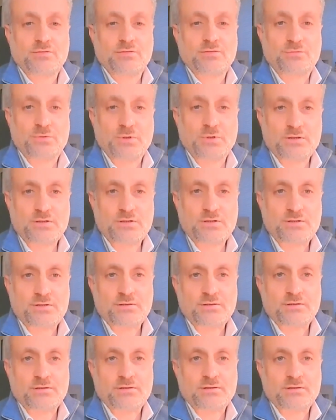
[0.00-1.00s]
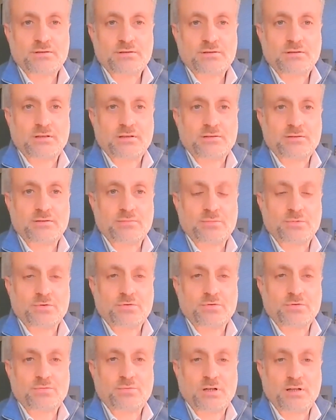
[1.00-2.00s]
freest, the
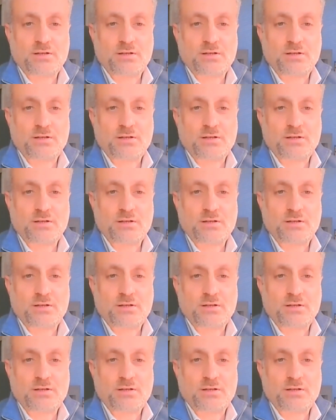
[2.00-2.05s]
most